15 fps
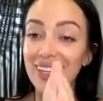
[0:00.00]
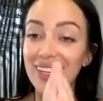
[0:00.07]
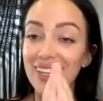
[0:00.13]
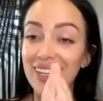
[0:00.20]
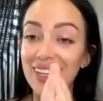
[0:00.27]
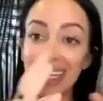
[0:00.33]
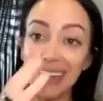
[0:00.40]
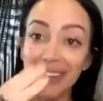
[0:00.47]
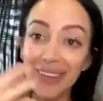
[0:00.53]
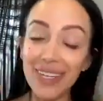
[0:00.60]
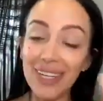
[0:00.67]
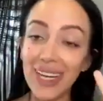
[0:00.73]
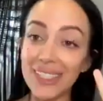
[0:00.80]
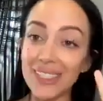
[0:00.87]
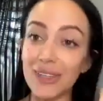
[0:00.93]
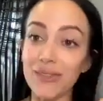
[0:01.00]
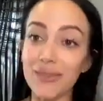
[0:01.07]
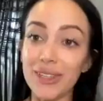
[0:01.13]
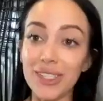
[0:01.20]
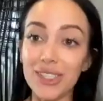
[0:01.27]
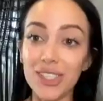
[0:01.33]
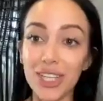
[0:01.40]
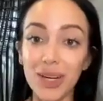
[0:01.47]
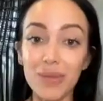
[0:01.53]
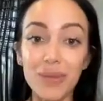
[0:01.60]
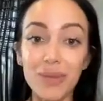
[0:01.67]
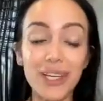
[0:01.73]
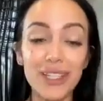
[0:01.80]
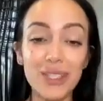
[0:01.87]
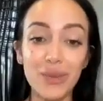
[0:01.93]
And even as you're finishing up
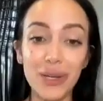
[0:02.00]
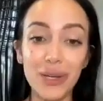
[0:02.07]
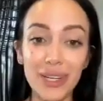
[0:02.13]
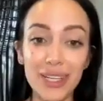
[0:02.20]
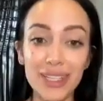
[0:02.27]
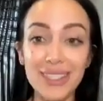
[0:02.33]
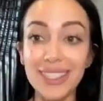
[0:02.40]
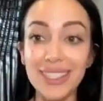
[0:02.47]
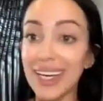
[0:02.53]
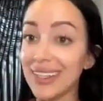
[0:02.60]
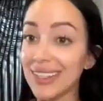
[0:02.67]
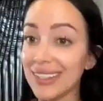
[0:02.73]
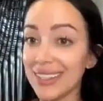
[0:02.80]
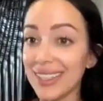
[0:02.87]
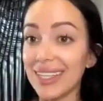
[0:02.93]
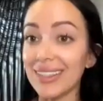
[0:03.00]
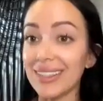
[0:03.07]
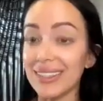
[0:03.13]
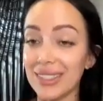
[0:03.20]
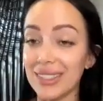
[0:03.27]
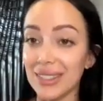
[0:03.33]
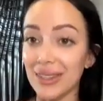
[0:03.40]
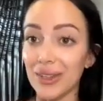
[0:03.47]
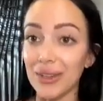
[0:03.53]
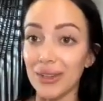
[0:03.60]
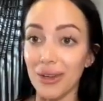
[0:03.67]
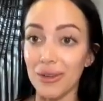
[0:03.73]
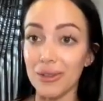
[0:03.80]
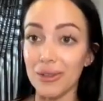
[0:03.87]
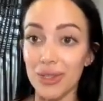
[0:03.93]
the experience, that consent still
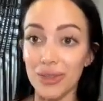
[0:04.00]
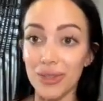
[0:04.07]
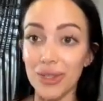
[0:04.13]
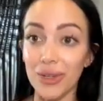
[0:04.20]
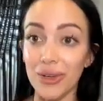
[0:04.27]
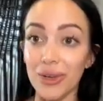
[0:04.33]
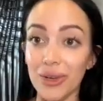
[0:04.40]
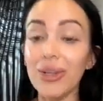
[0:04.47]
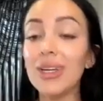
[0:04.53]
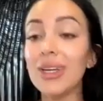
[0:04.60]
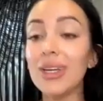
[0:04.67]
goes through.